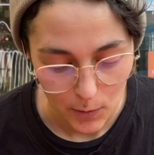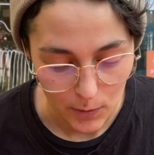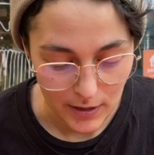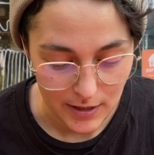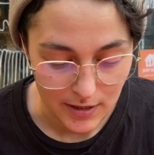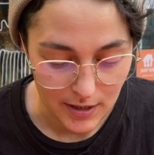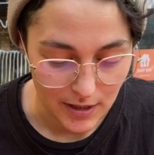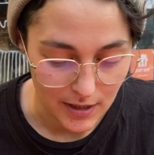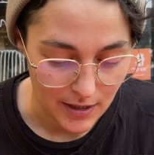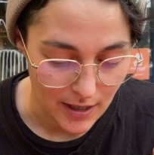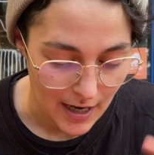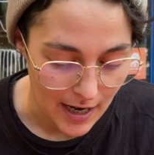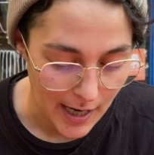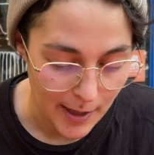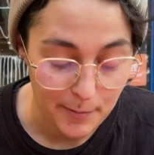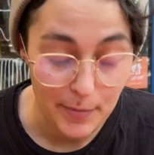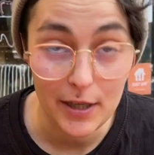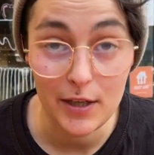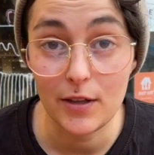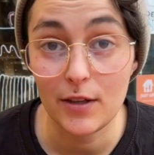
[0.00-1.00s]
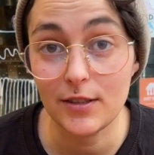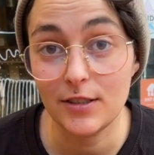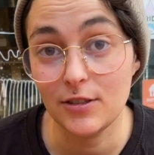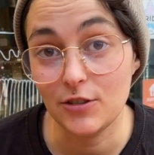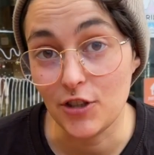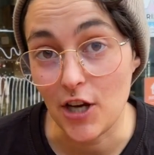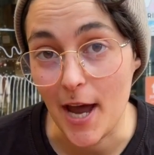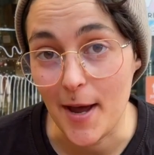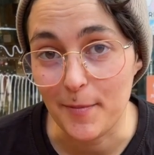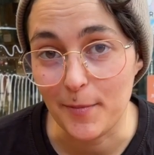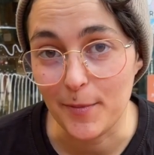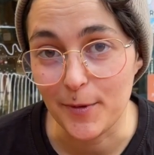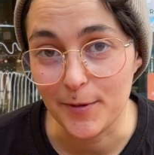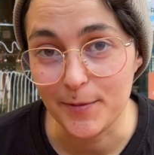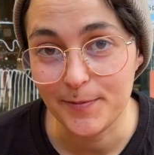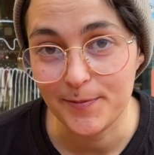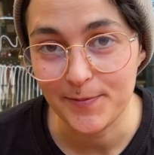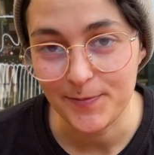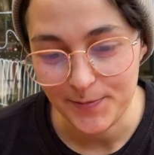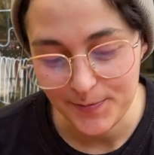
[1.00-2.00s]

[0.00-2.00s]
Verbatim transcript: with a apricot jam.